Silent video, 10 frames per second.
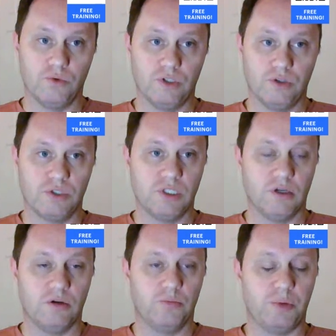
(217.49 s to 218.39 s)
reduce
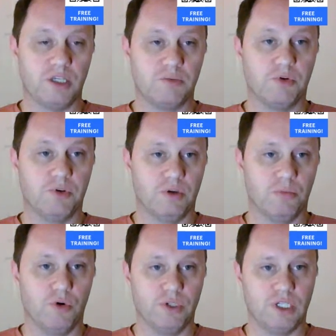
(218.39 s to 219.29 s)
the possibility of
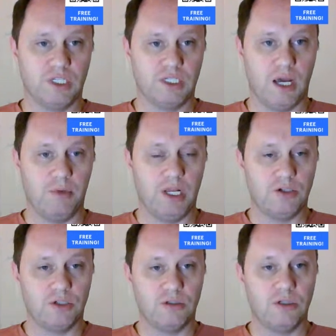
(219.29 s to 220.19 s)
mold and
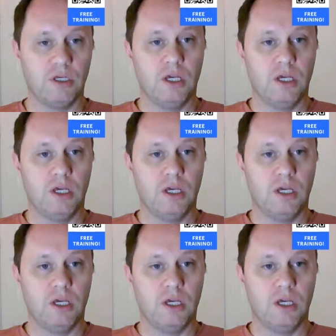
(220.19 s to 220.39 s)
contamination.